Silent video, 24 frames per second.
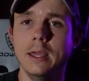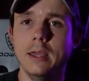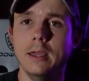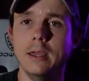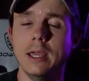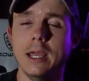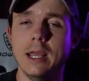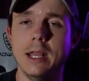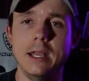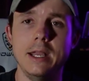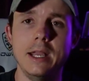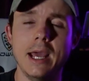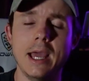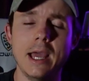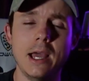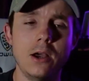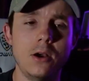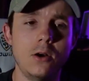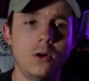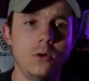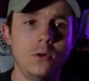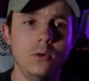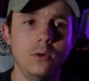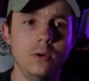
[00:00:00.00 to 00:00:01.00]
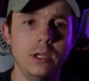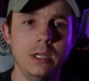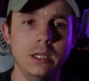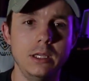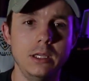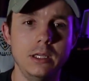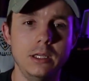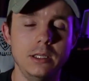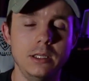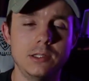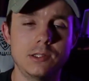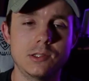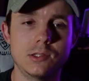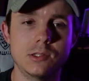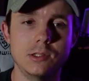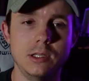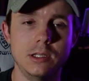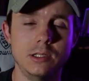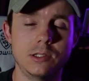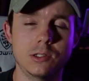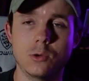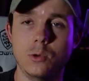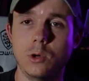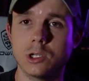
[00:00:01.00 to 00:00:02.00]
and now it's,
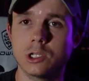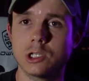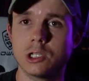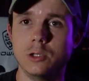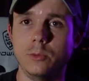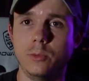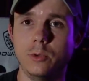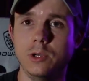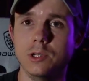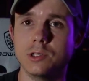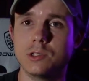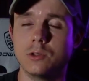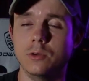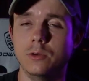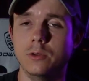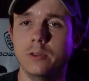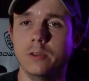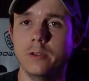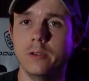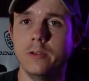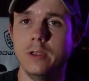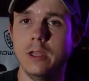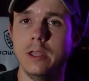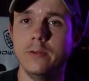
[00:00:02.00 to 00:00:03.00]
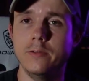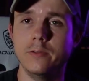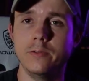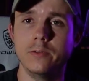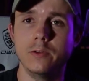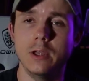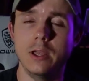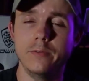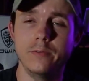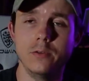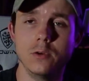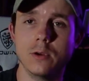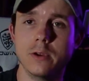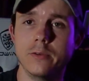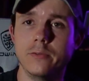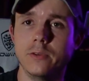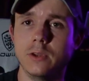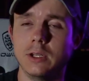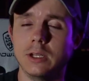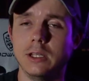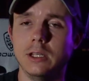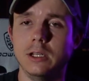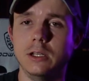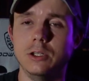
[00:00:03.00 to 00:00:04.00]
it's questionable as to if, if you're even
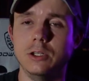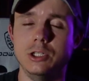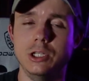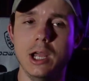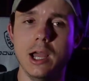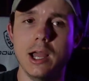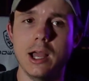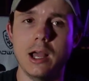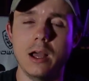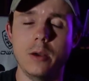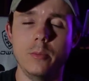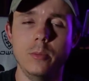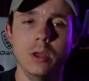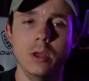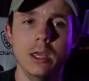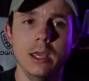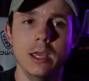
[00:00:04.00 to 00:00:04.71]
going to get a job